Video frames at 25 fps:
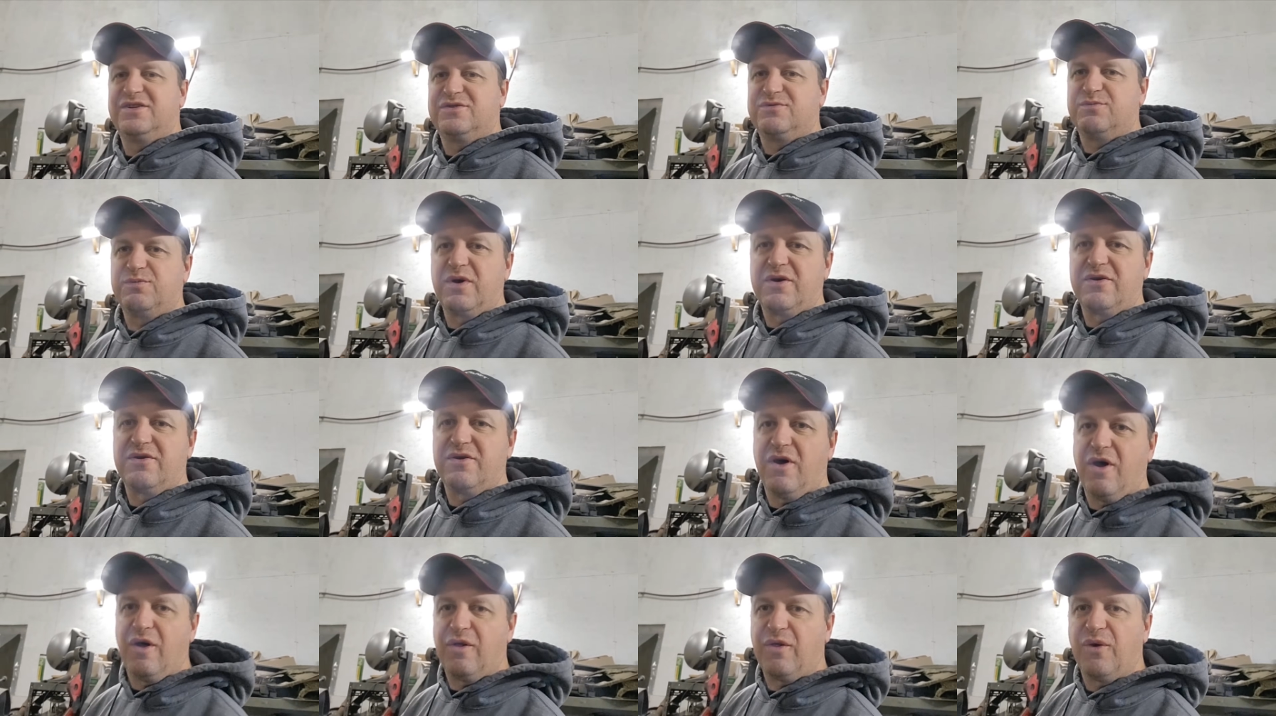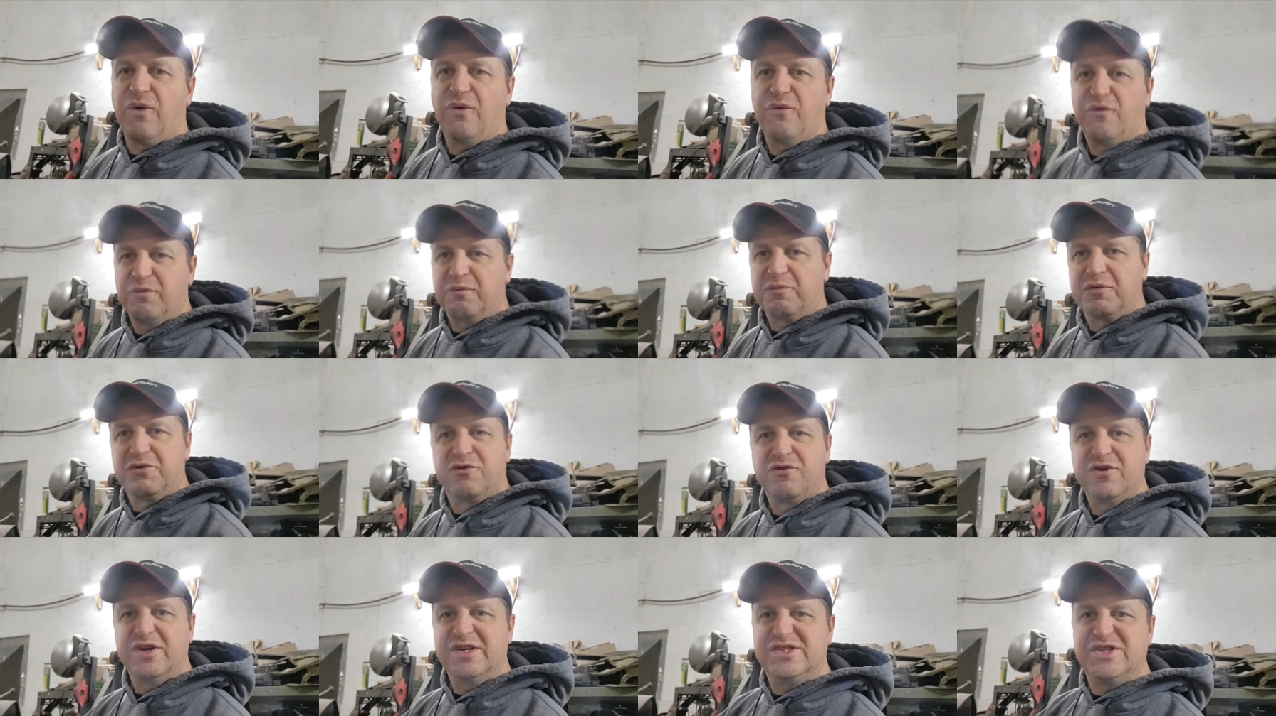It's written all over
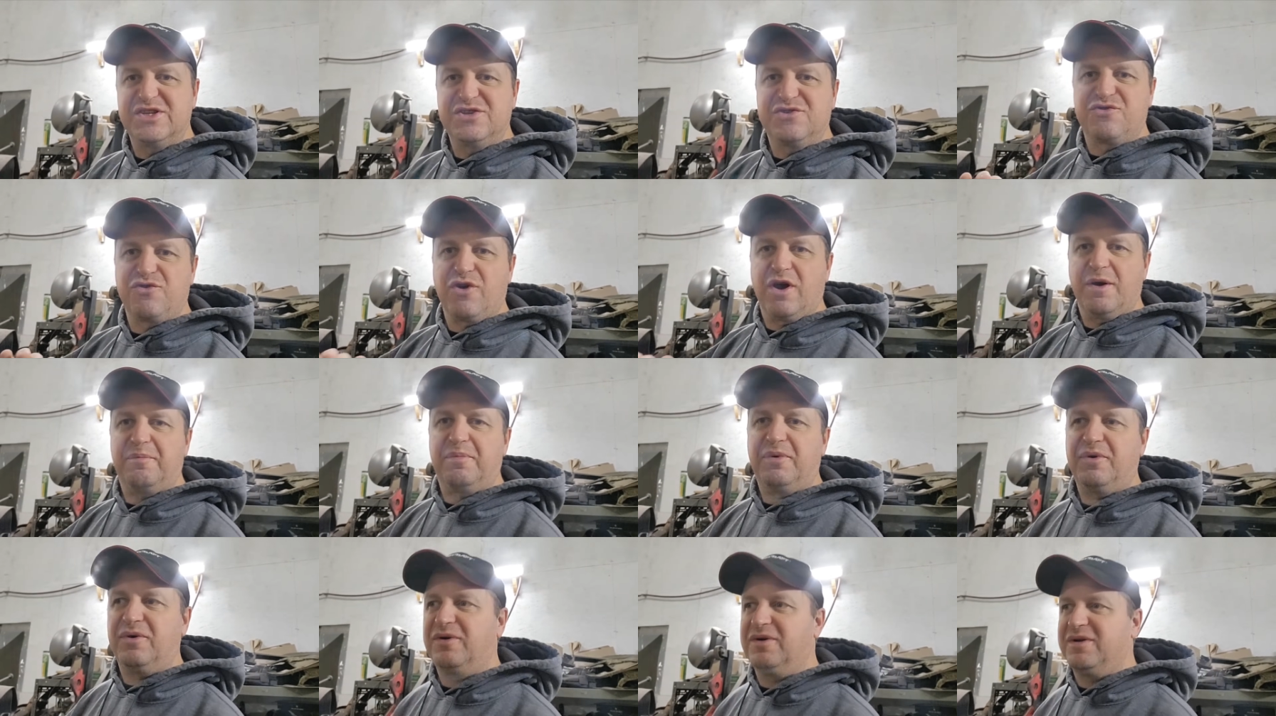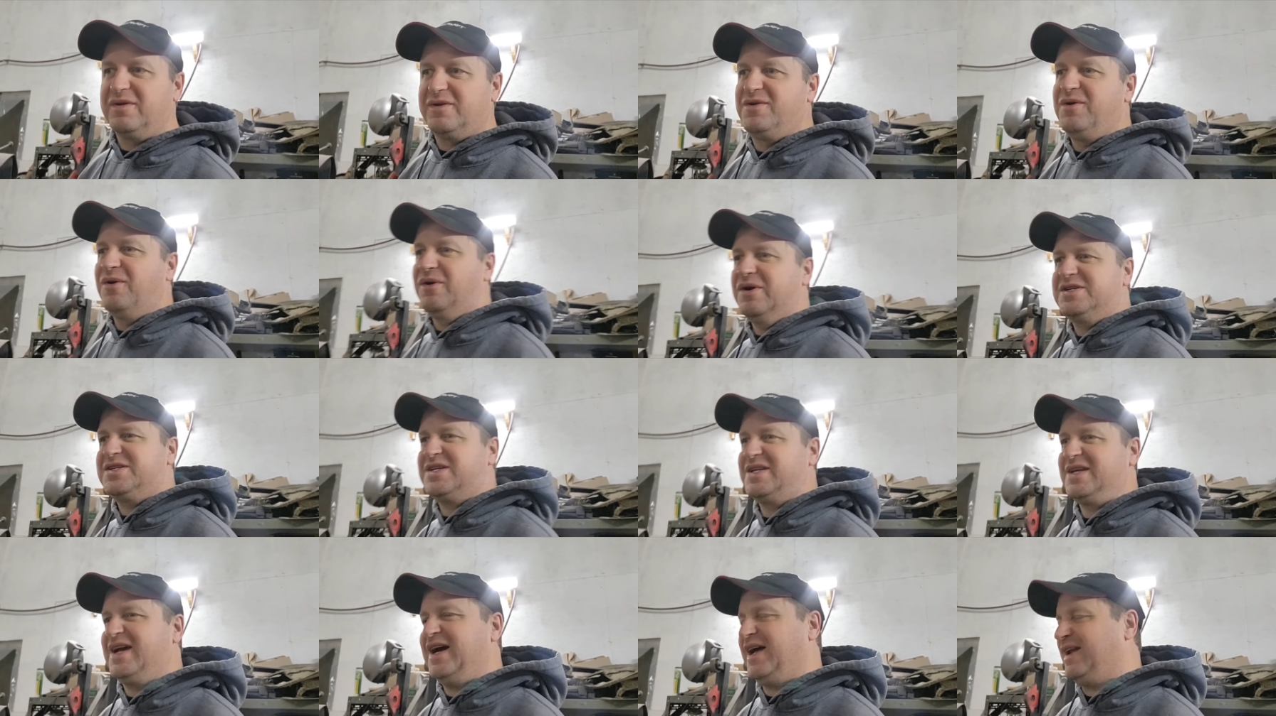him. Greasy triple. Of
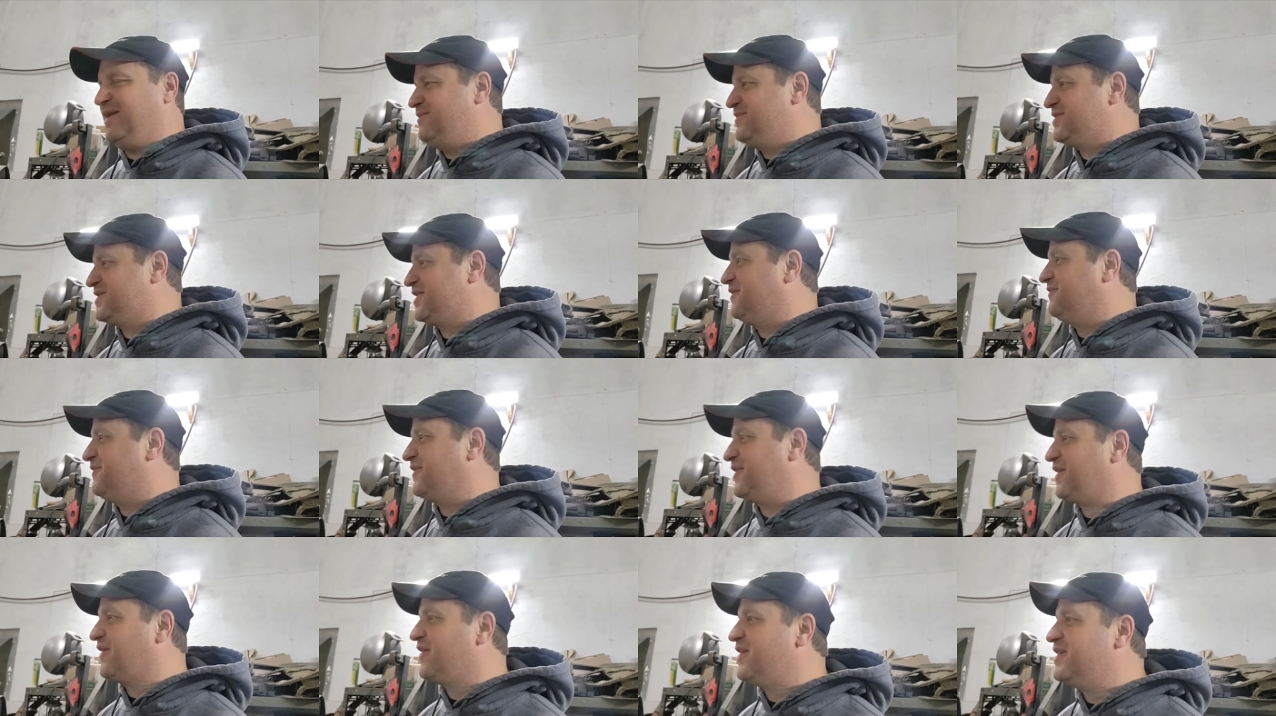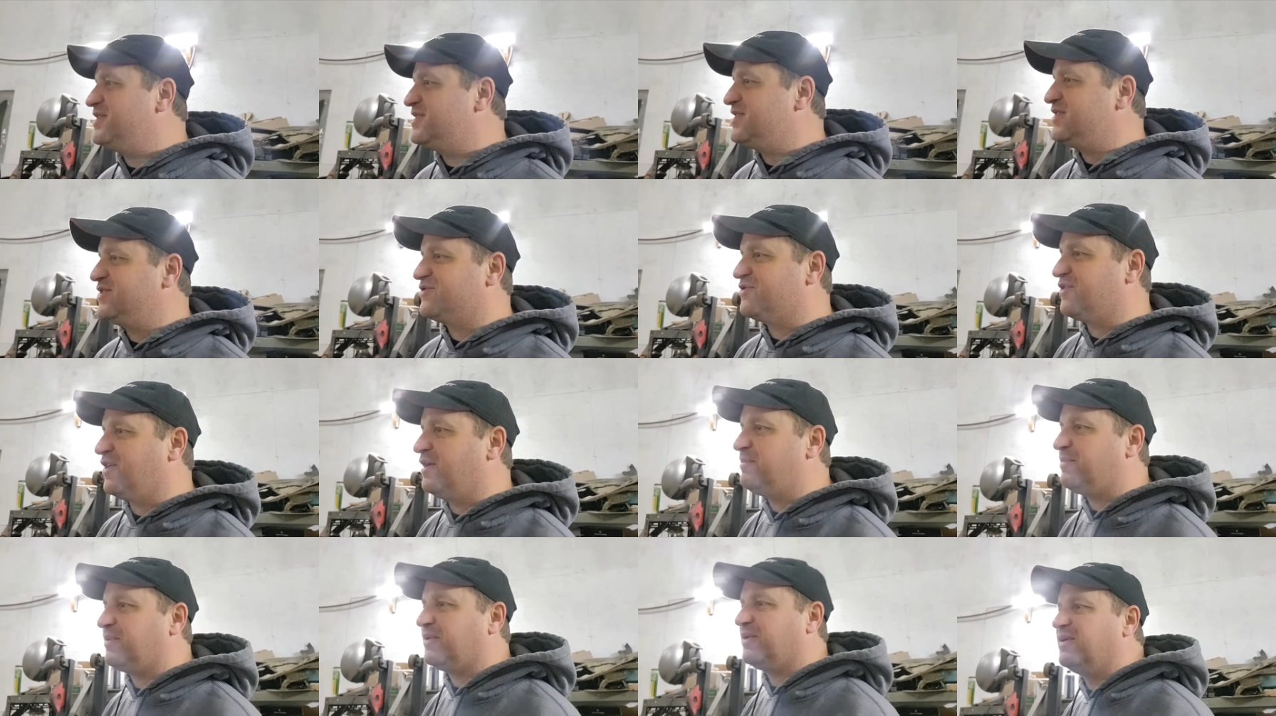course, he got himself a greasy
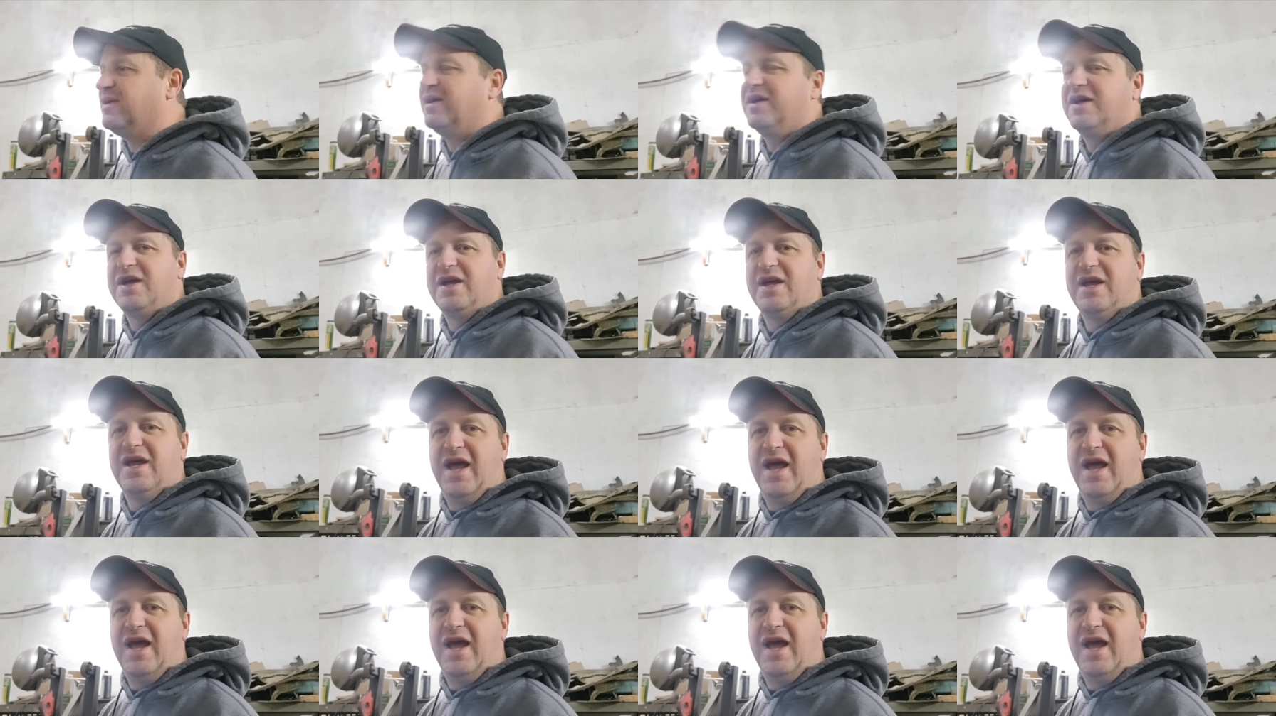triple.